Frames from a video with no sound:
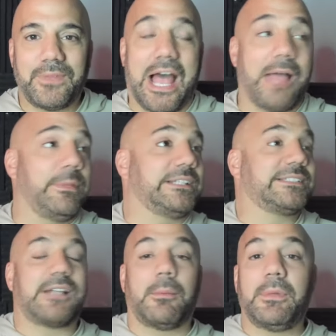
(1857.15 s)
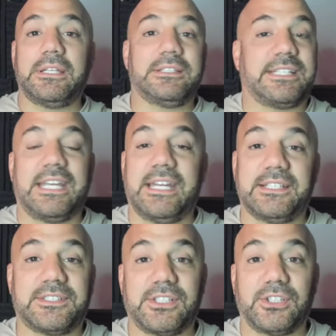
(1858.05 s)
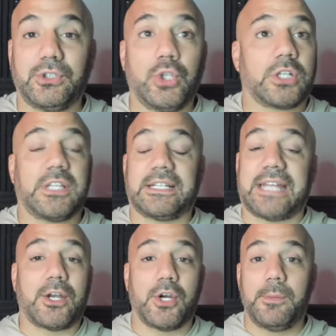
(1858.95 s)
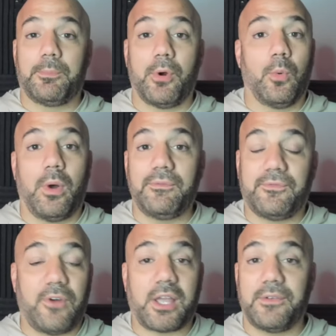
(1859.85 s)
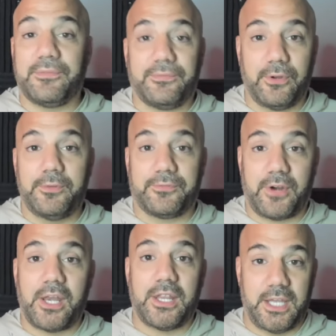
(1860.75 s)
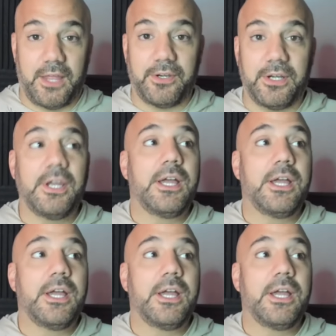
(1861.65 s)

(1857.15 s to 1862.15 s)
I mean, some of these kids look like they couldn't put one fucking foot in front of the other,